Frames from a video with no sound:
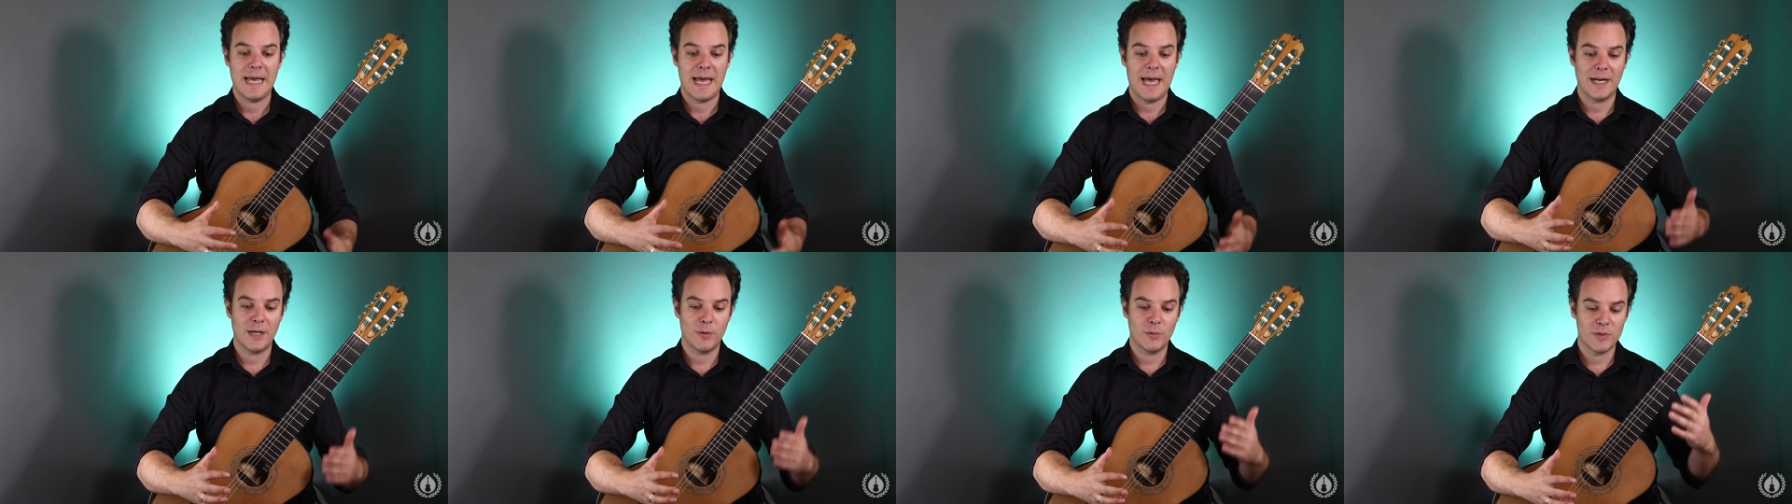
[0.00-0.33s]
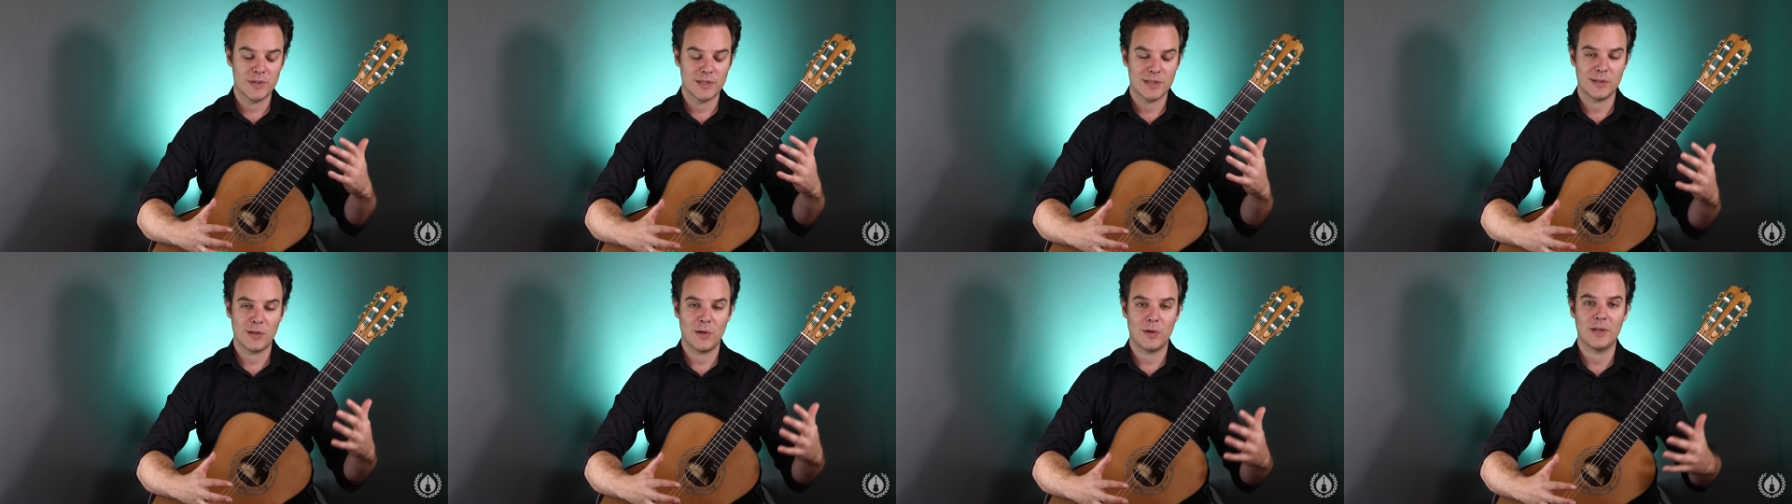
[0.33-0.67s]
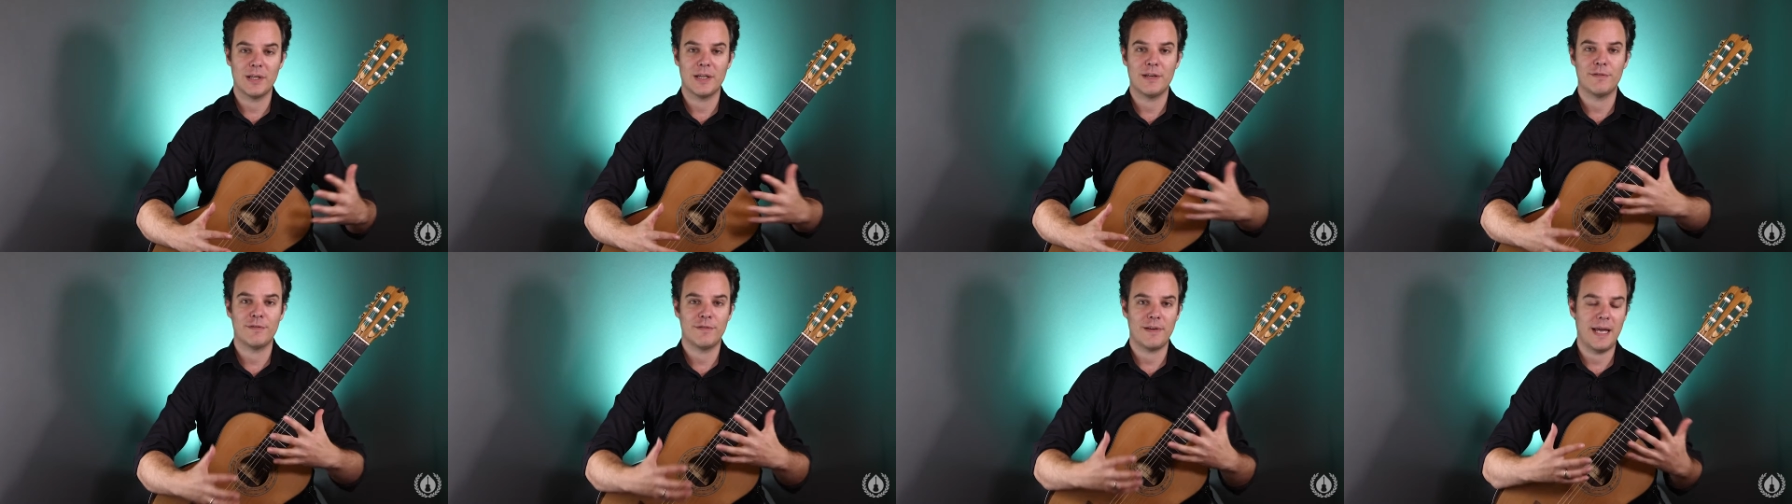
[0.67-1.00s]
and it would
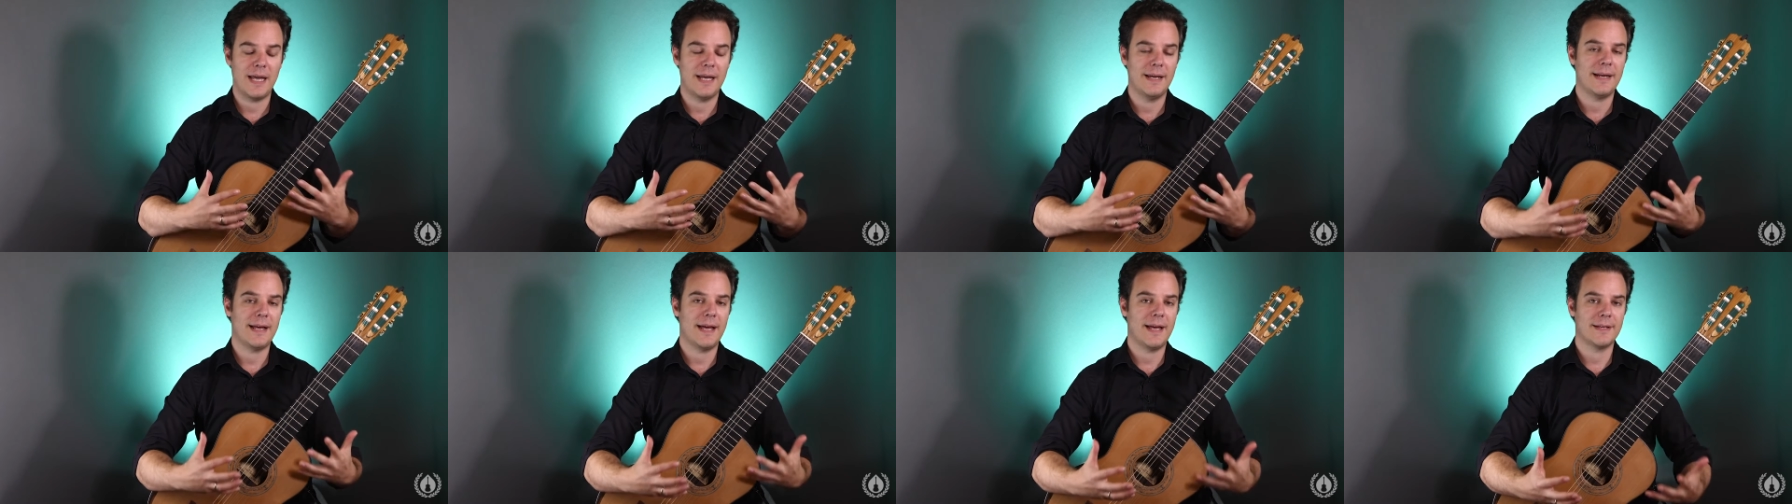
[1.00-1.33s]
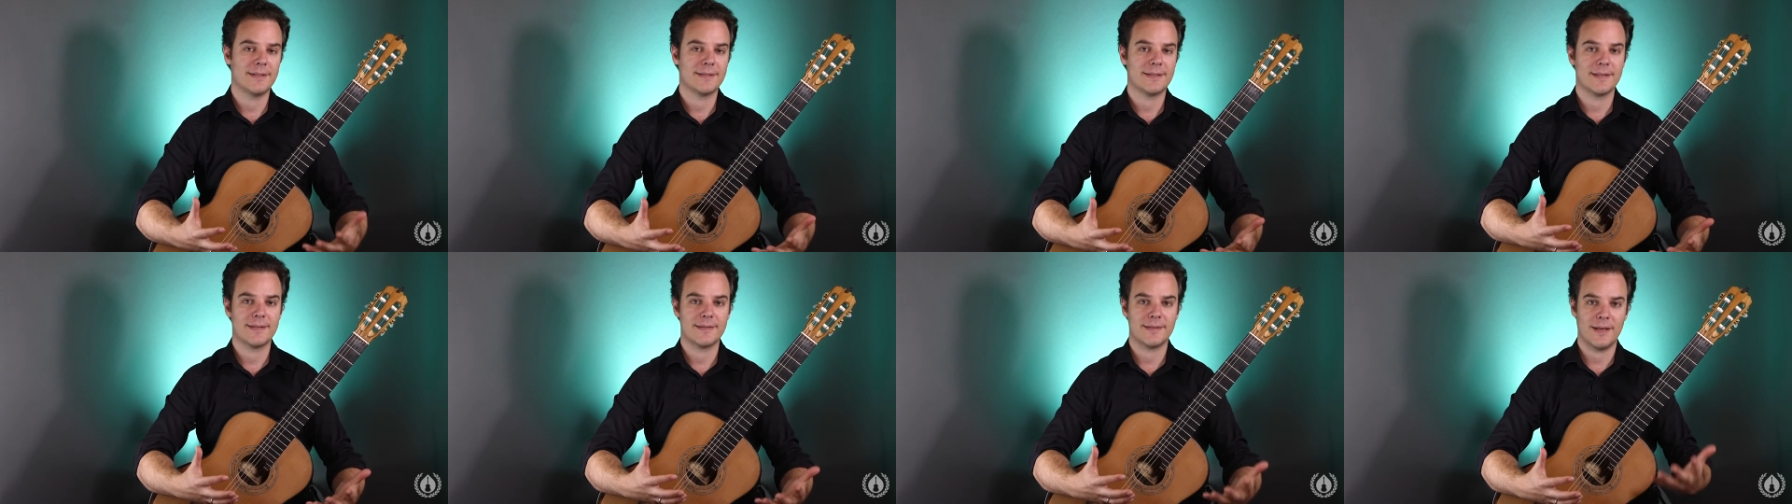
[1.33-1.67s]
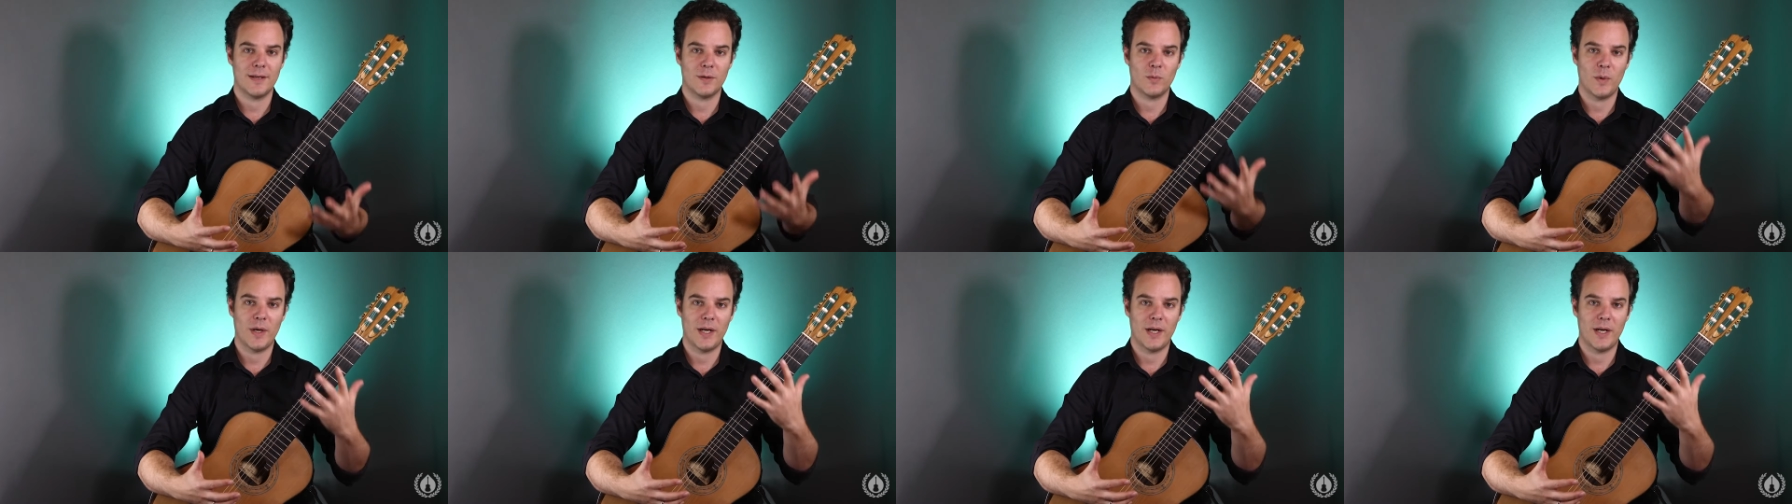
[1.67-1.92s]
slowly fade as the sun